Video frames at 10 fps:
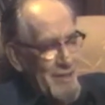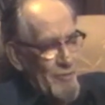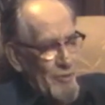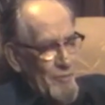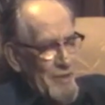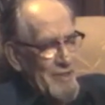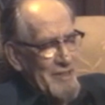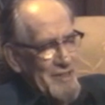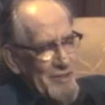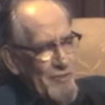would be
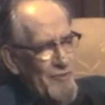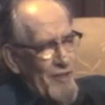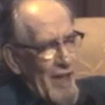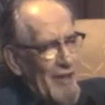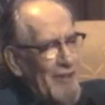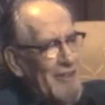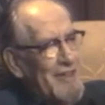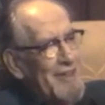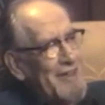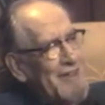this newfangled
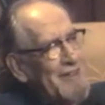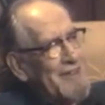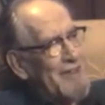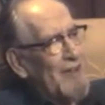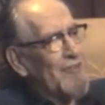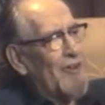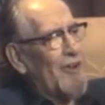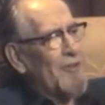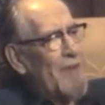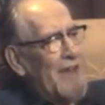stuff
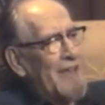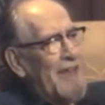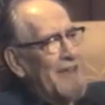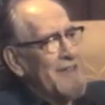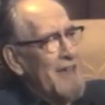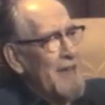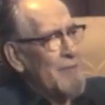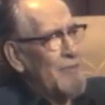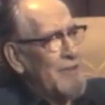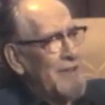called magnetic tape.